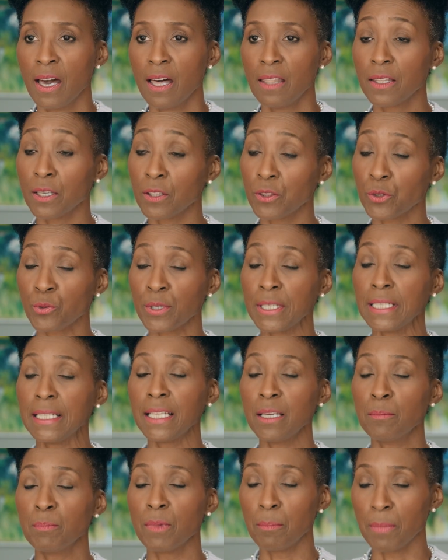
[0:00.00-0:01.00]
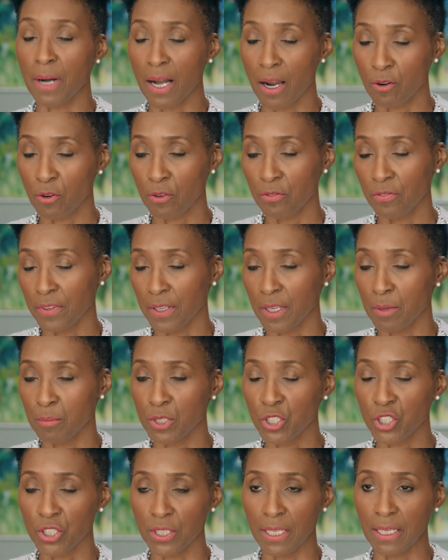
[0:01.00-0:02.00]
The 3D mammography
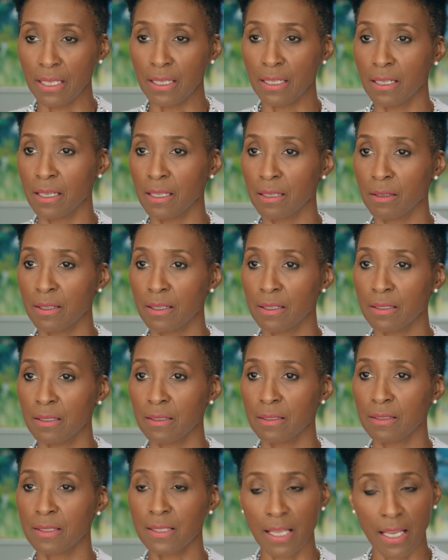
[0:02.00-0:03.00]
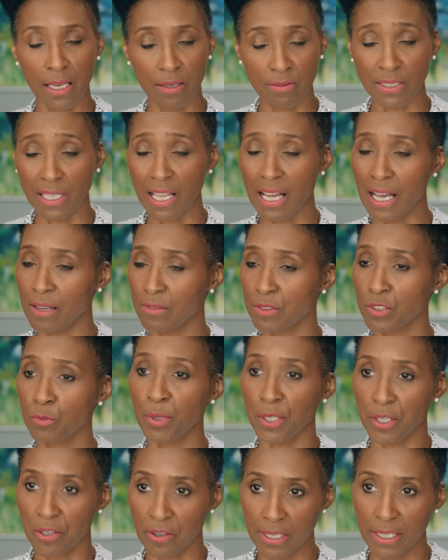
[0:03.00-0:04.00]
machine saves lives,
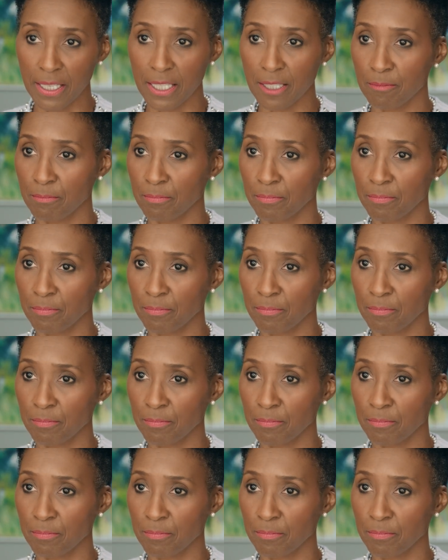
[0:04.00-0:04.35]
period.